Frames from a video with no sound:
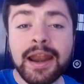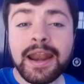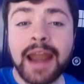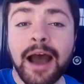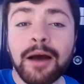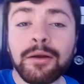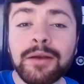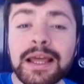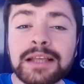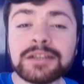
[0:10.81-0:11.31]

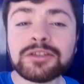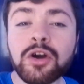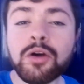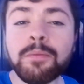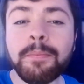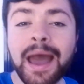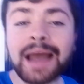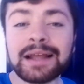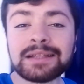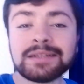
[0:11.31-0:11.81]
Now, let's
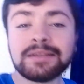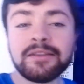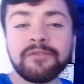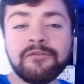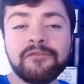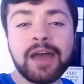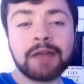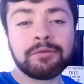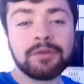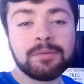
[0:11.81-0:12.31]
go back to the
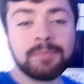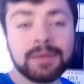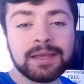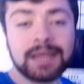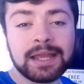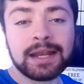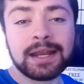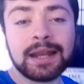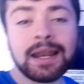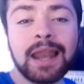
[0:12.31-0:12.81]
very
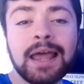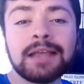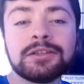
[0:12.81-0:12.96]
beginning.